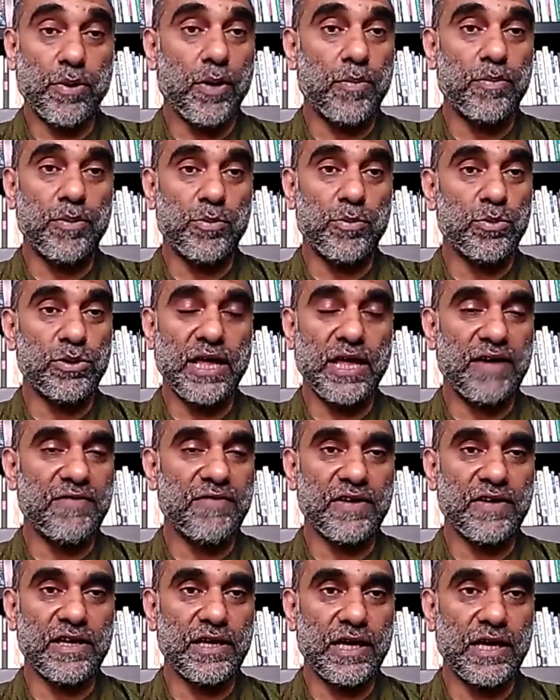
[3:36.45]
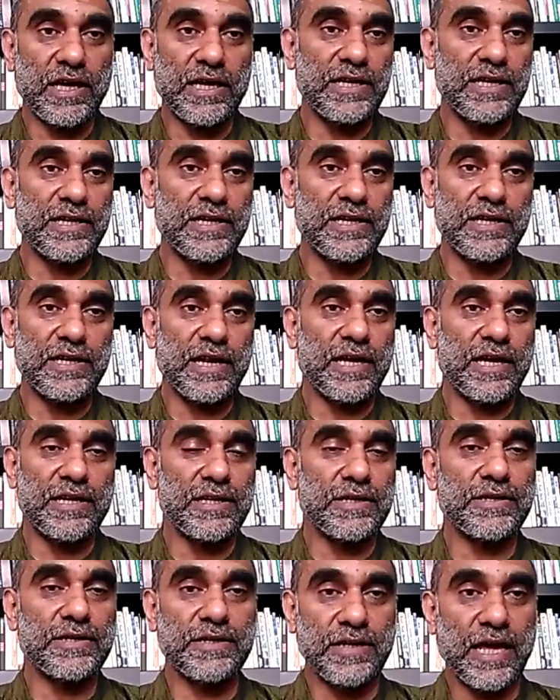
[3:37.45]
a problem with having an Indian
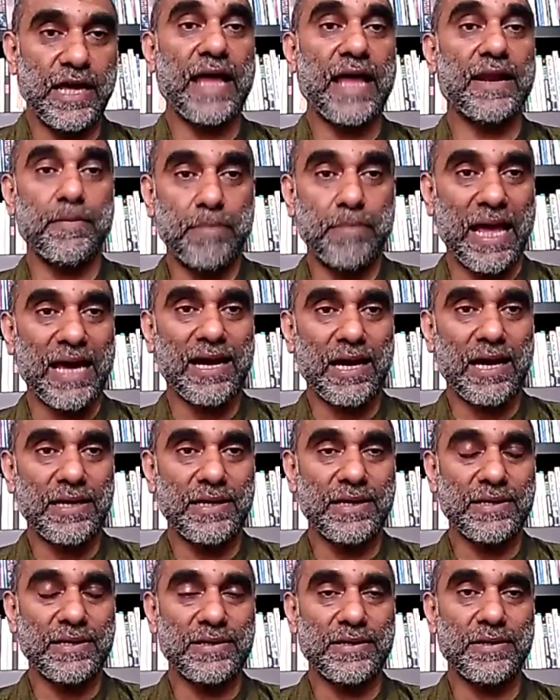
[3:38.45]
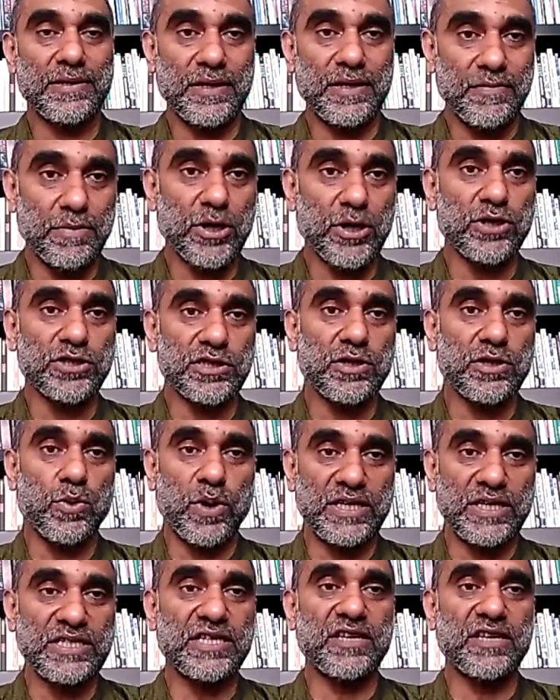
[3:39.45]
identity and a black identity because the way Steve